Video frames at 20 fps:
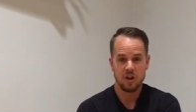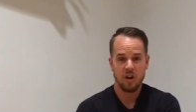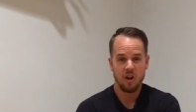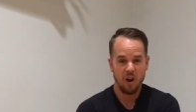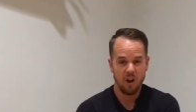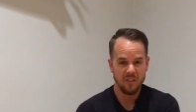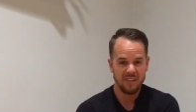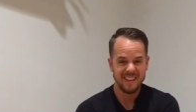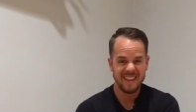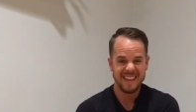
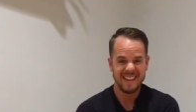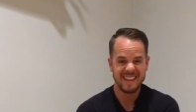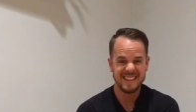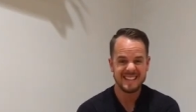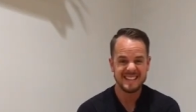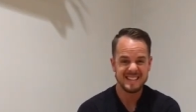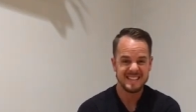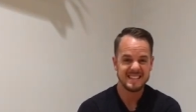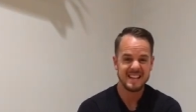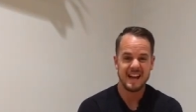on the
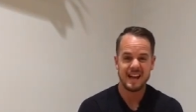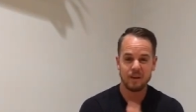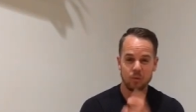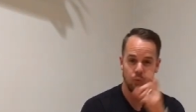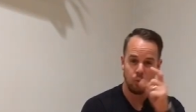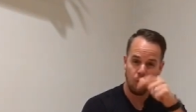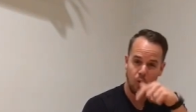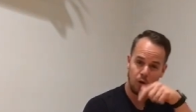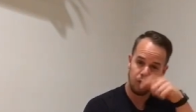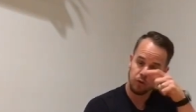inside
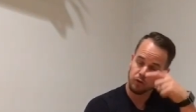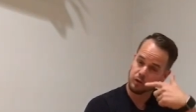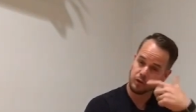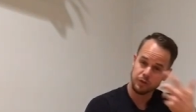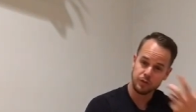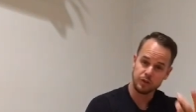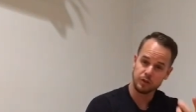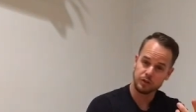walls of your